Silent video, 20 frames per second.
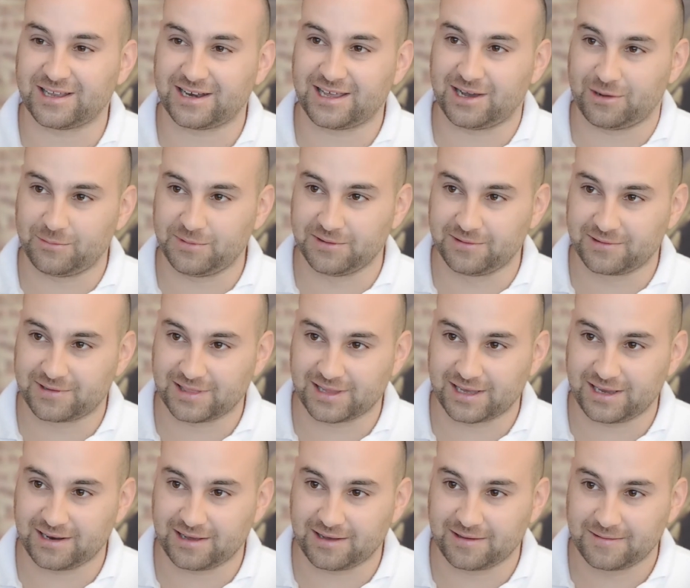than our wheel
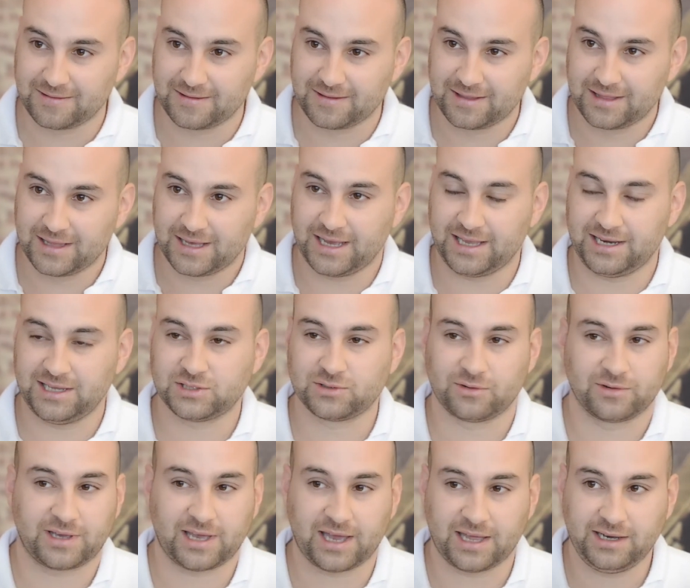cleaner. It is
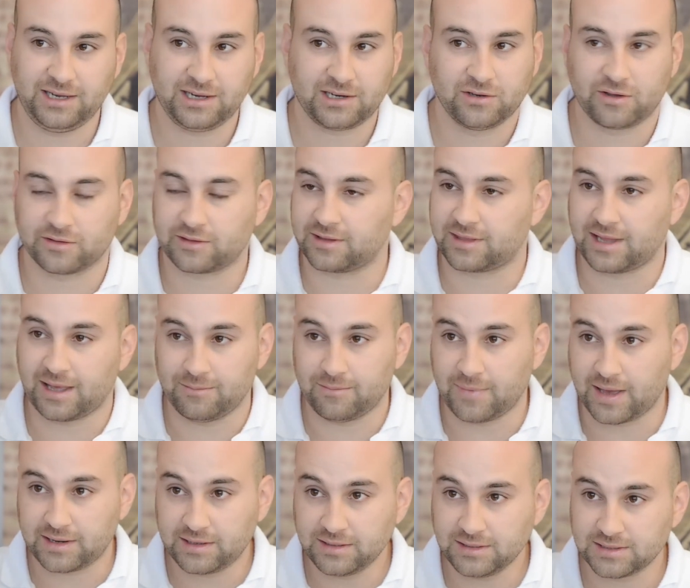organic, not that that
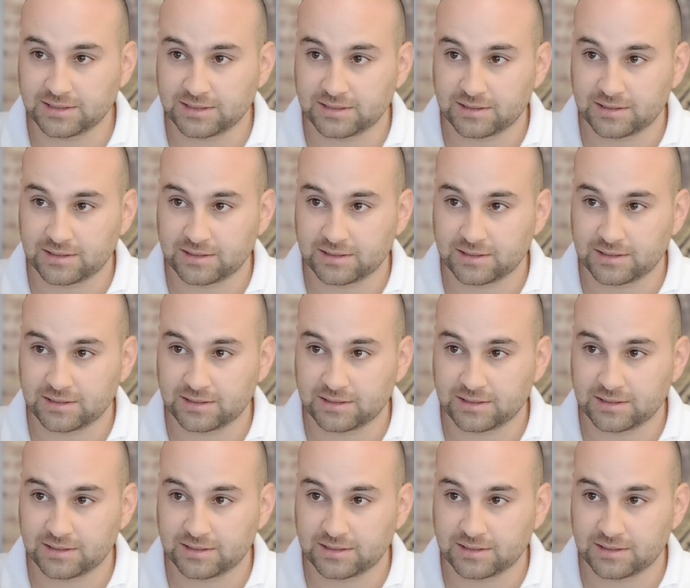matters.